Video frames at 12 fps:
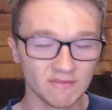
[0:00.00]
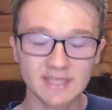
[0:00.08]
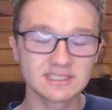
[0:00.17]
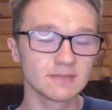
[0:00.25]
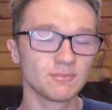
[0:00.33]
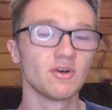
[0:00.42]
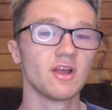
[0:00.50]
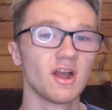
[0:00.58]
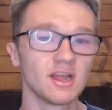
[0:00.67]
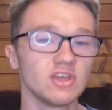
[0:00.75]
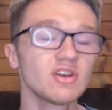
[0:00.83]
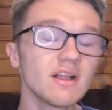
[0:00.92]
That's the point, all
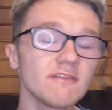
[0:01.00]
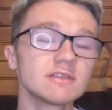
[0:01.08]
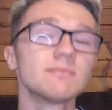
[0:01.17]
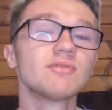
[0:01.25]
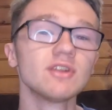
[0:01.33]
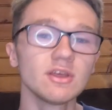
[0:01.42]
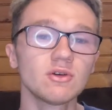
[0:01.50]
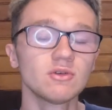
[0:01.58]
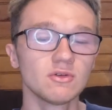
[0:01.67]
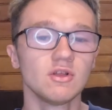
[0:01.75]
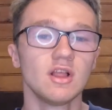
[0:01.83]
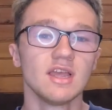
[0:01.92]
right? You can have some pretty
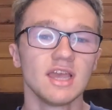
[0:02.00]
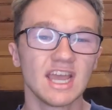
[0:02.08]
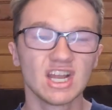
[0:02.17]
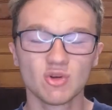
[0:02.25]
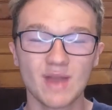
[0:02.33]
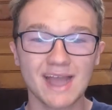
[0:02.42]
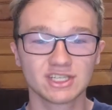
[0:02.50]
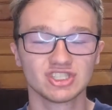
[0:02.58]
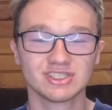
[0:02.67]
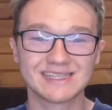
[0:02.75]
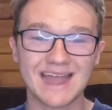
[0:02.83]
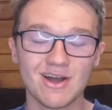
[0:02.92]
cool
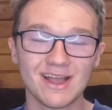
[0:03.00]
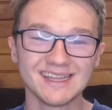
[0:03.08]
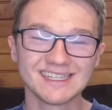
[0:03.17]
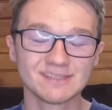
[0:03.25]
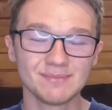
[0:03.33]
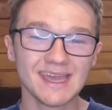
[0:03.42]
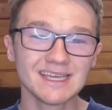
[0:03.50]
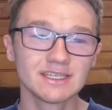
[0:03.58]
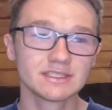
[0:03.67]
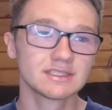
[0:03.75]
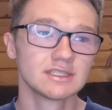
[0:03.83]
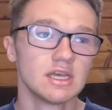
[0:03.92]
interactions now, and this
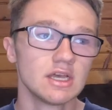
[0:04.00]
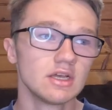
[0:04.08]
makes